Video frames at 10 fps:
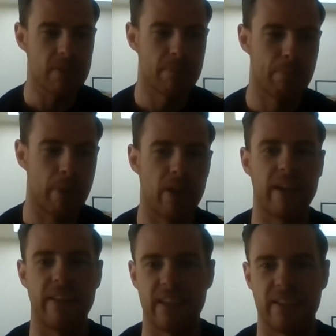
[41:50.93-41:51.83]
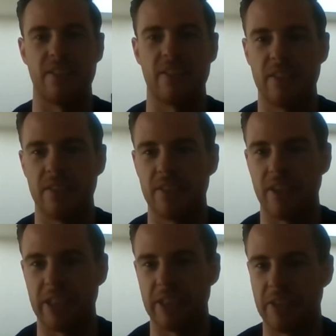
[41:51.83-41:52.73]
But in this instance,
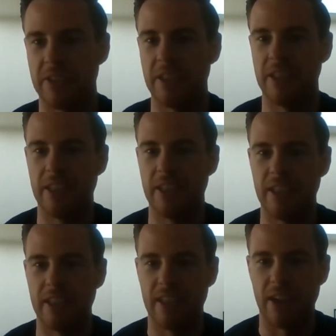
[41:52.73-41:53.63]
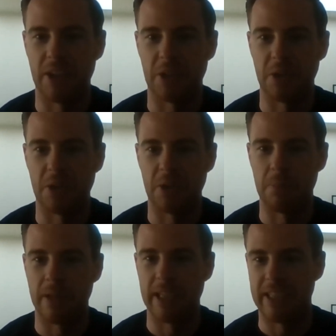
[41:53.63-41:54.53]
I can
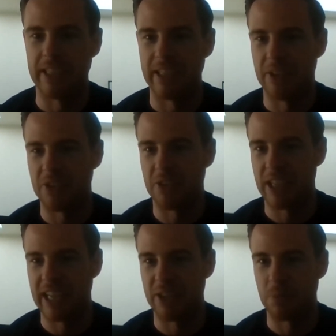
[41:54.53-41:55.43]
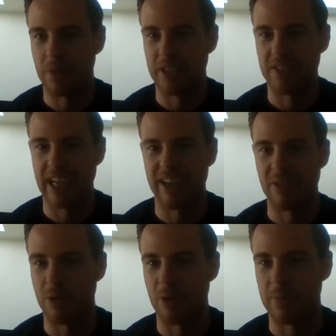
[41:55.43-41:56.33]
completely understand why Sarah probably
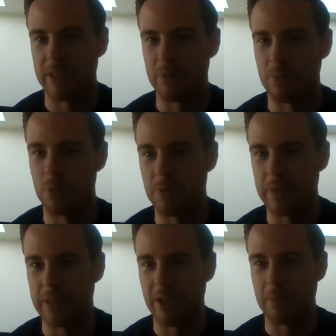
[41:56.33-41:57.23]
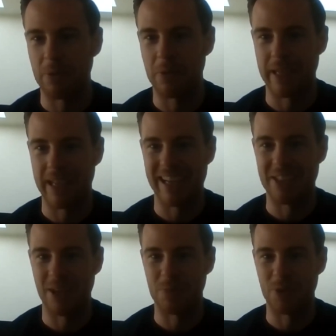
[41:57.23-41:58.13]
wouldn't be going back with BA anytime soon.